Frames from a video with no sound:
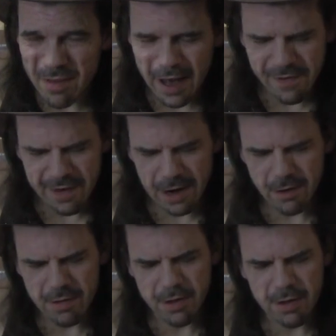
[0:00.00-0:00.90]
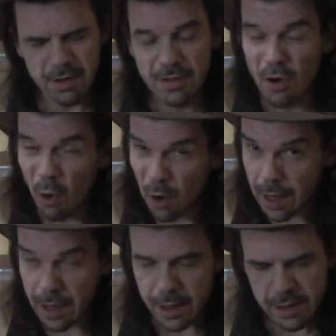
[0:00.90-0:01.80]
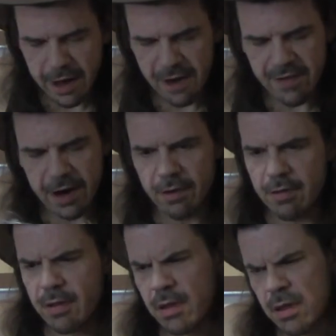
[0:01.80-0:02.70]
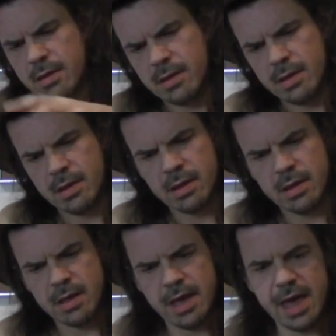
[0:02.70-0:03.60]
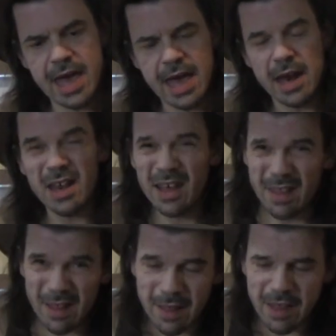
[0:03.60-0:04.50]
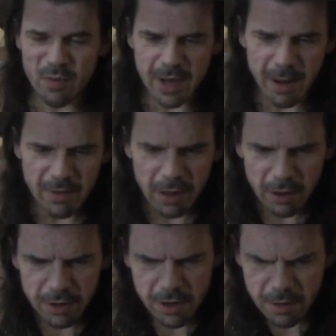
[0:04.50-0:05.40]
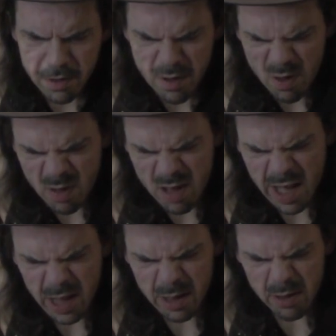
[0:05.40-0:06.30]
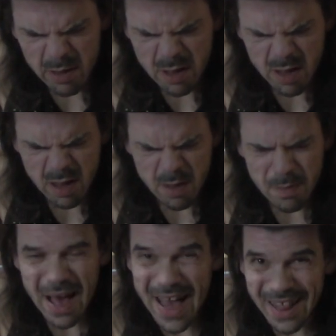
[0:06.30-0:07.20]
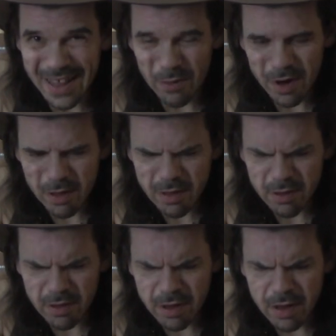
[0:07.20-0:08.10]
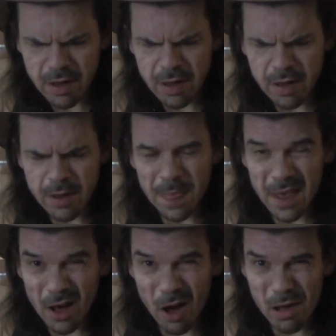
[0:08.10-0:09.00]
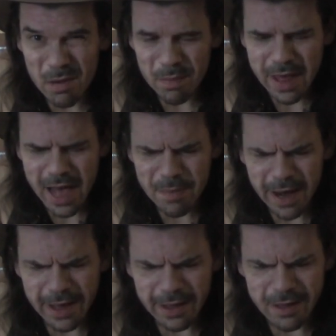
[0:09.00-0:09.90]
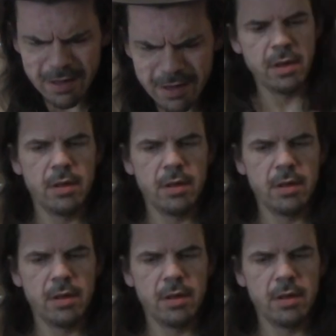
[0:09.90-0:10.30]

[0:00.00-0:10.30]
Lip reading: of TIE fighters. Toy TIE fighters. And this one comes with a little dude too. A little pilot. One of those little all in black pilots.